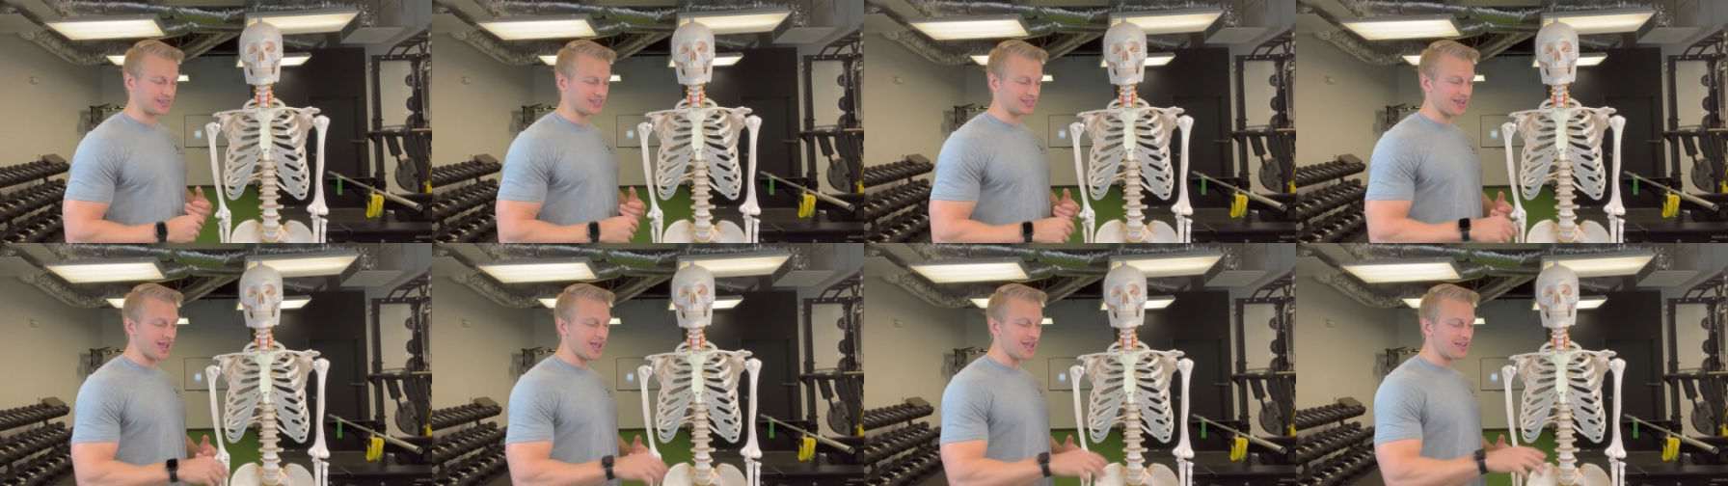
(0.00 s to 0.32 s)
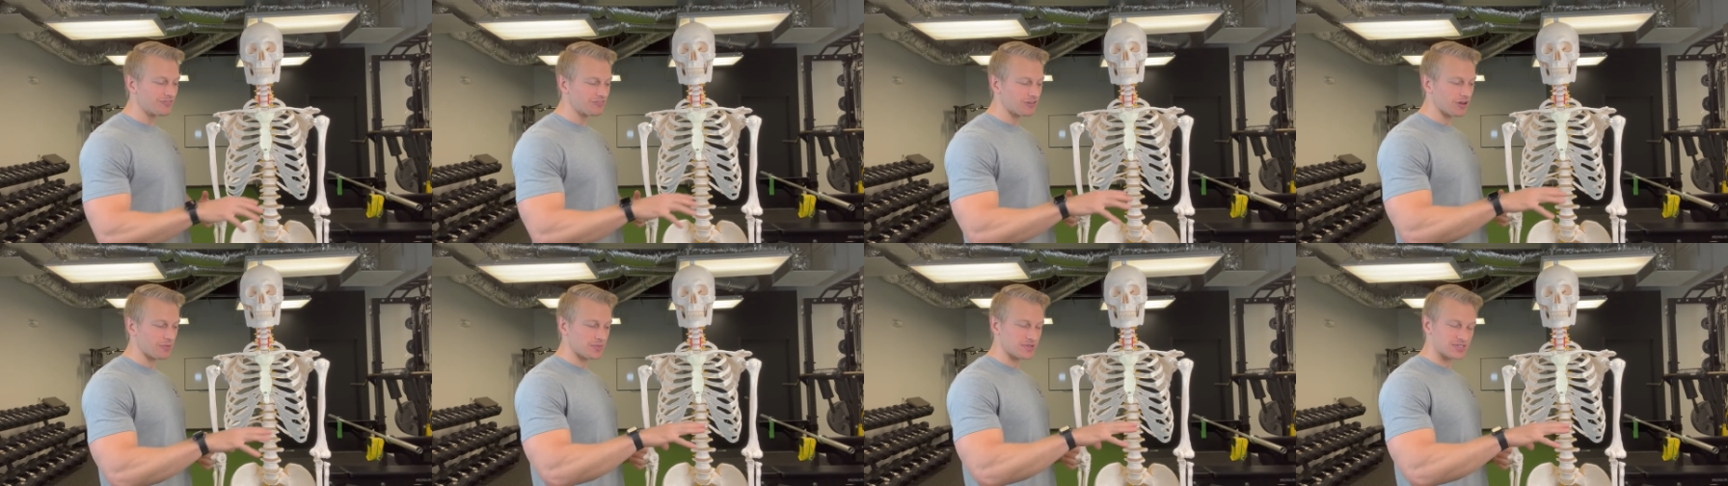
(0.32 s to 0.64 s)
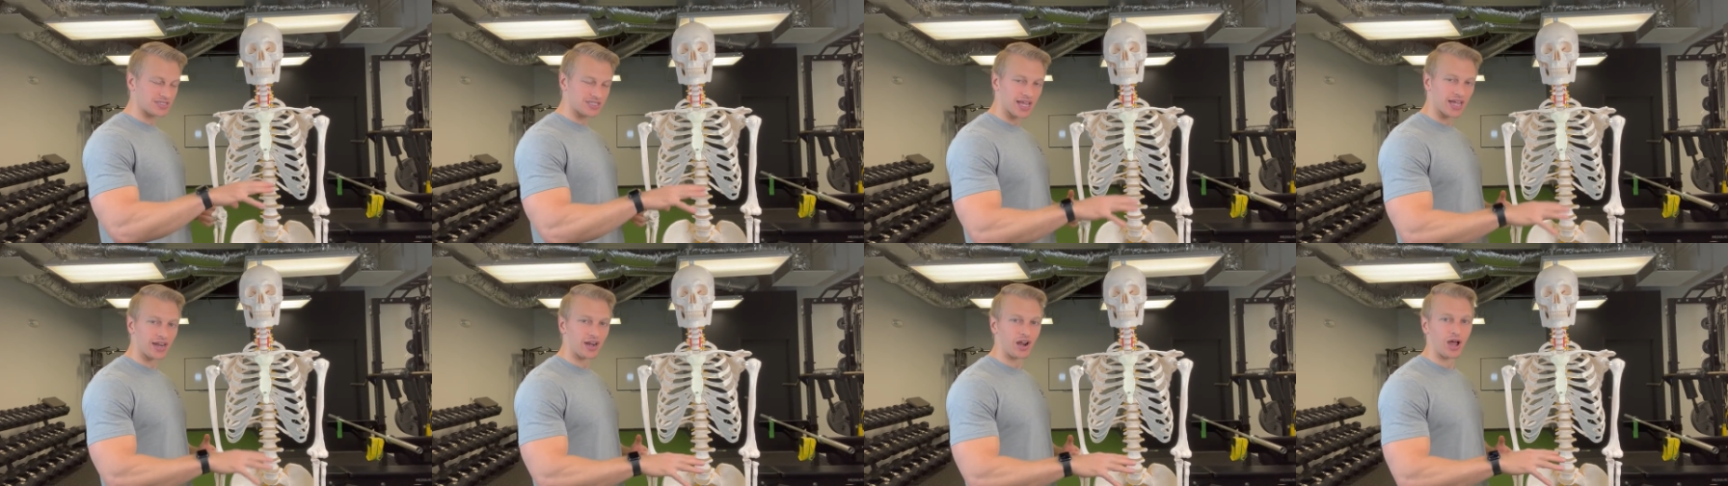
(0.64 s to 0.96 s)
diaphragm
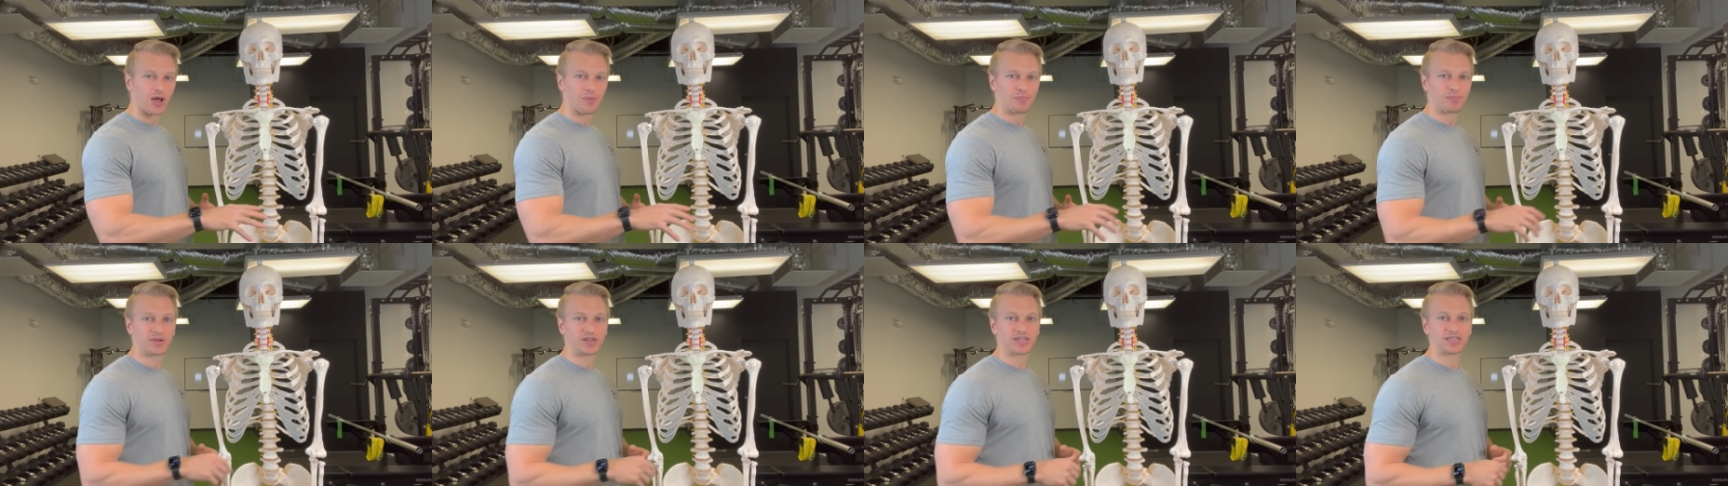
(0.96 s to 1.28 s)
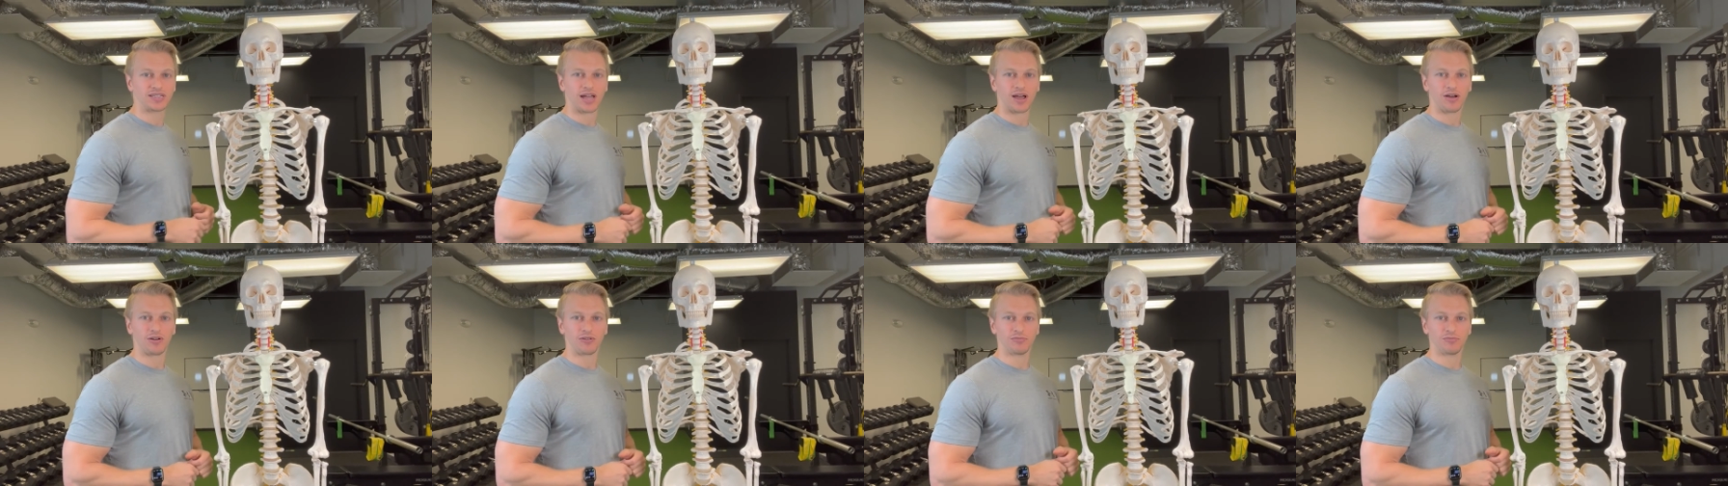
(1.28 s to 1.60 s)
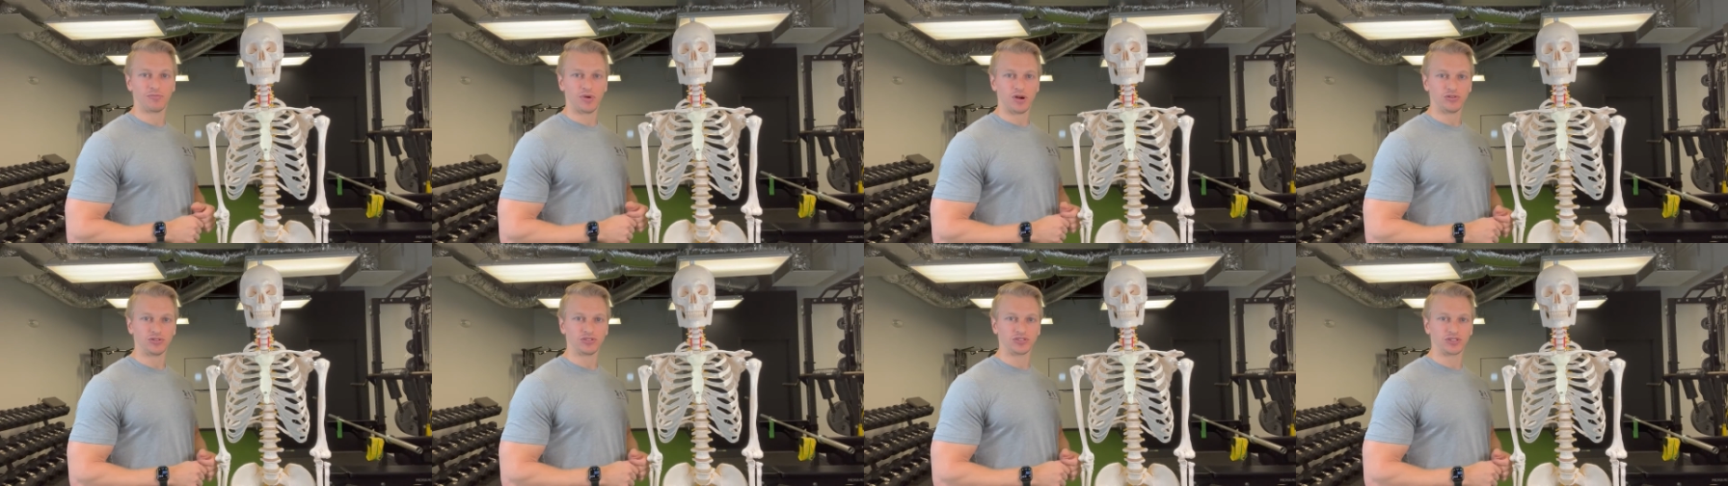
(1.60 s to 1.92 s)
is that up and down
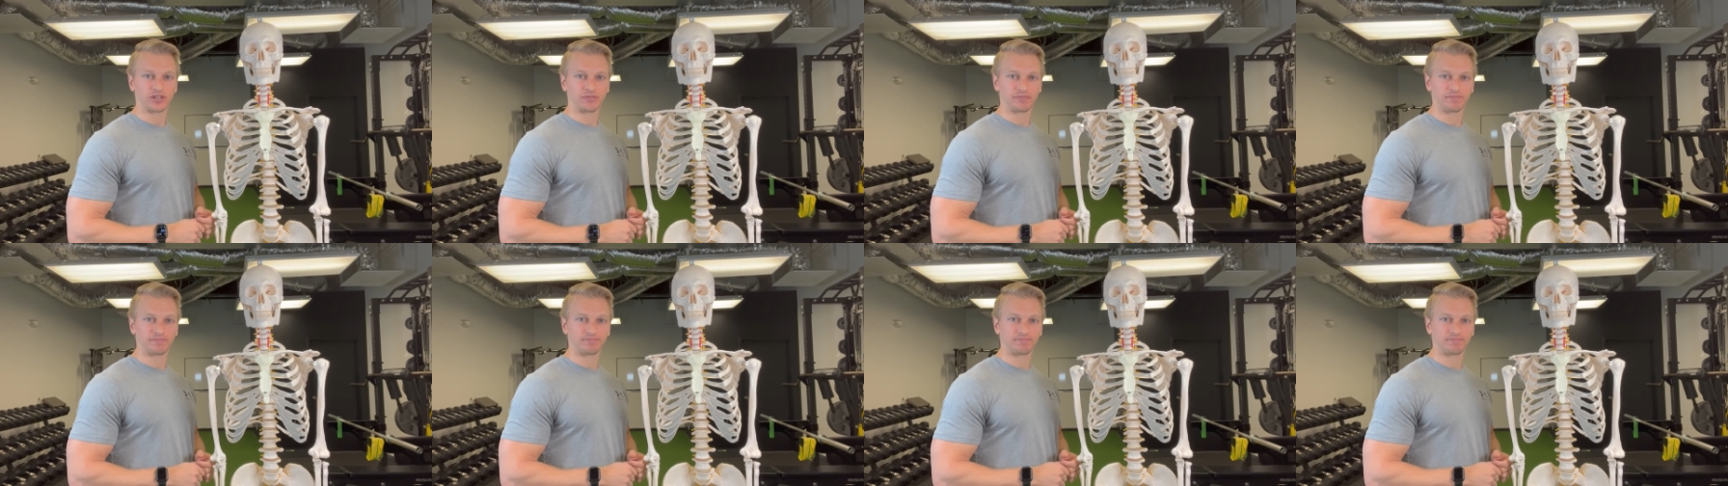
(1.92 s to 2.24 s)
motion.